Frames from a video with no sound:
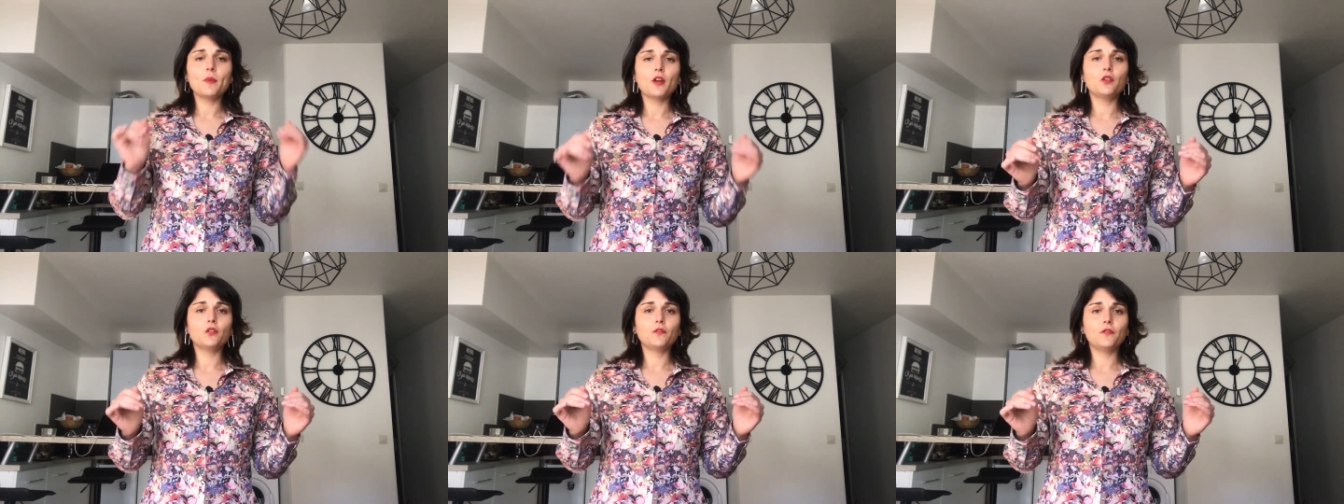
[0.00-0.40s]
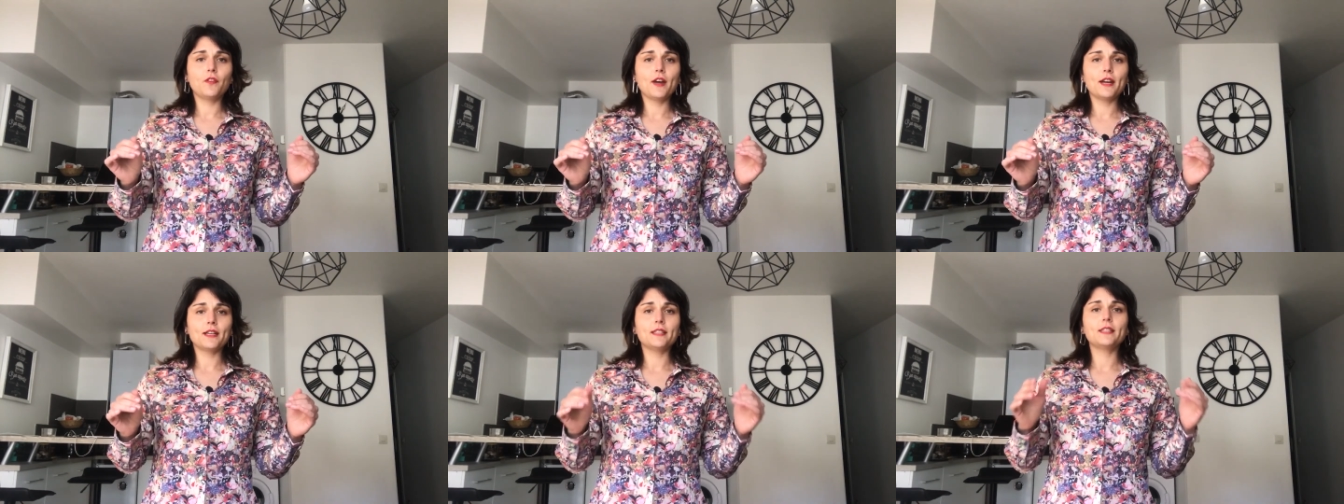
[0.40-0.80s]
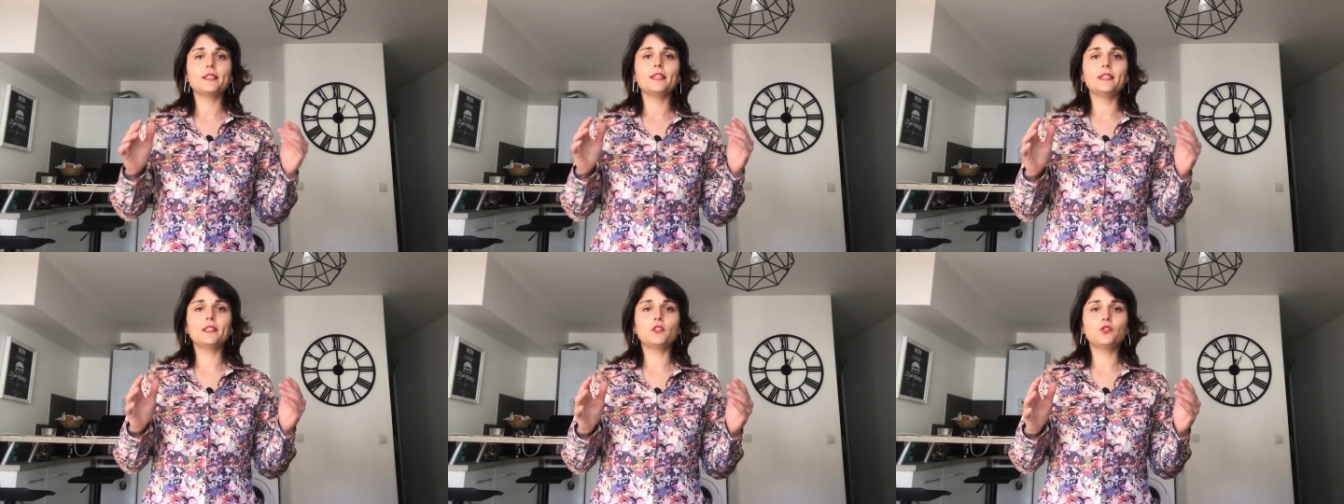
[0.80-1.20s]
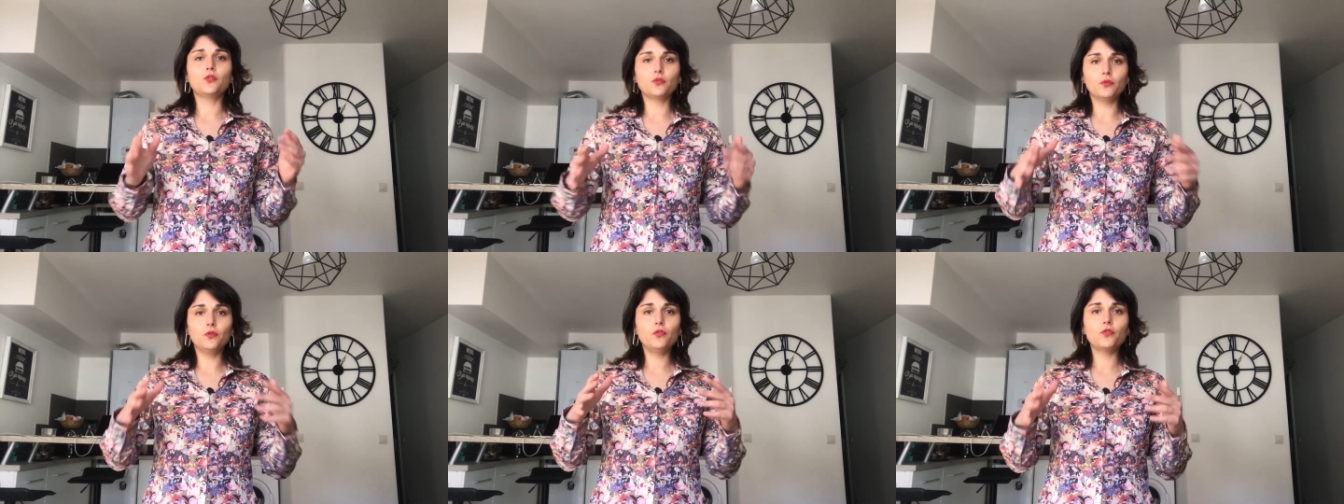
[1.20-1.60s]
my advice is
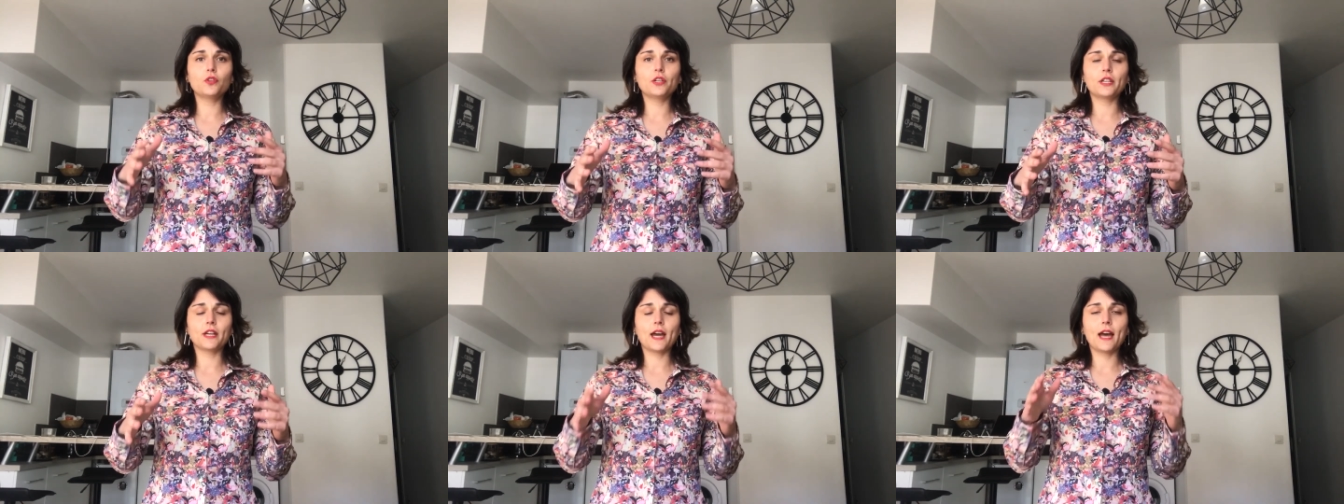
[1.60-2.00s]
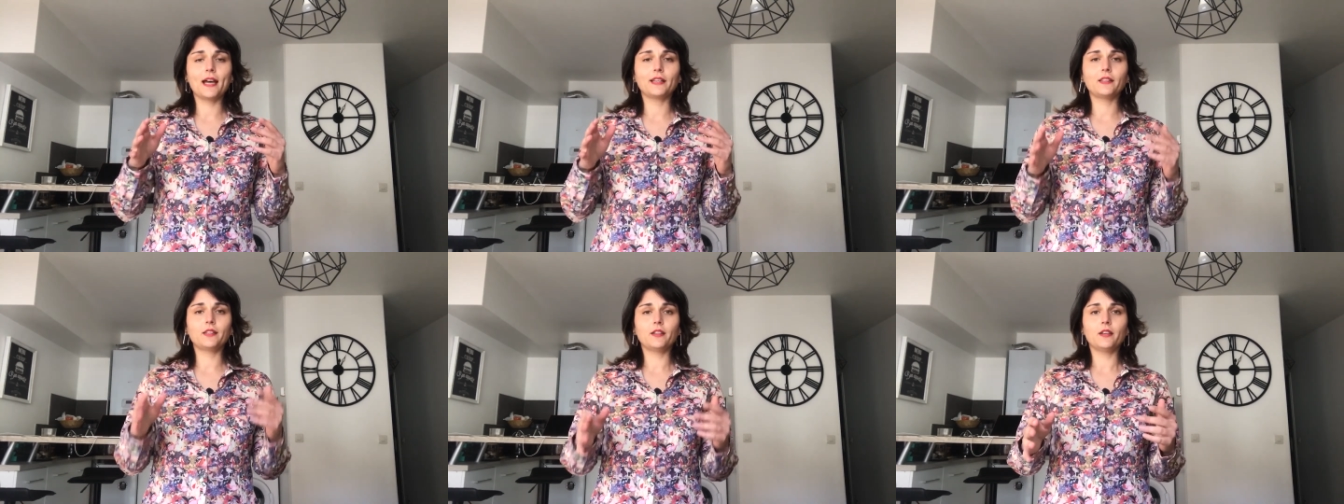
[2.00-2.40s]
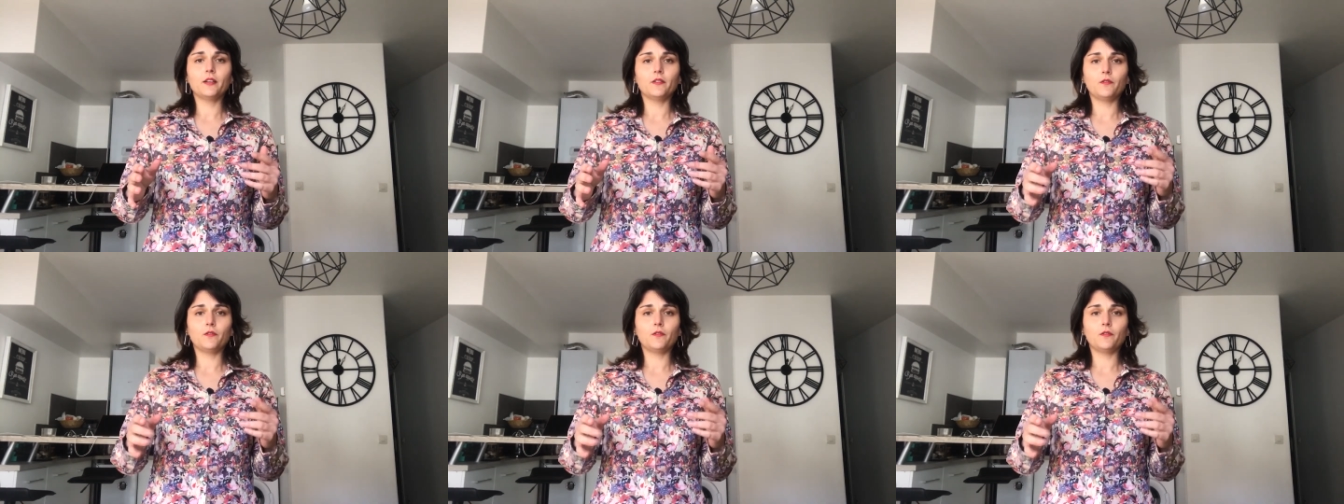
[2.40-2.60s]
to look at